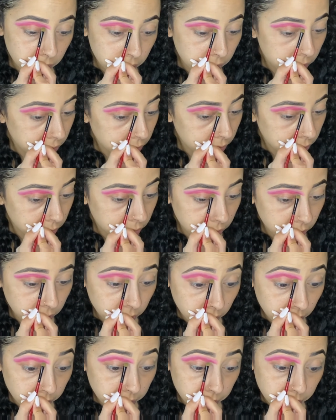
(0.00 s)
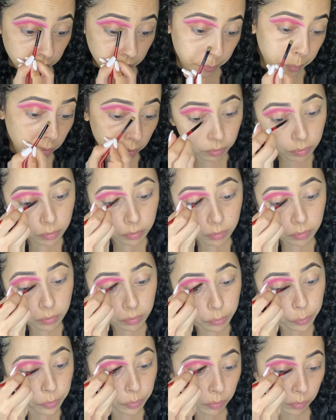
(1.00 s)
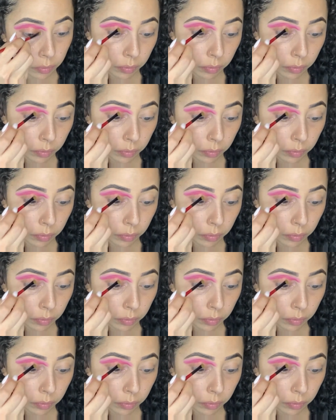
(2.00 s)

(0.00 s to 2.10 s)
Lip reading: detailed brush in my inner corner.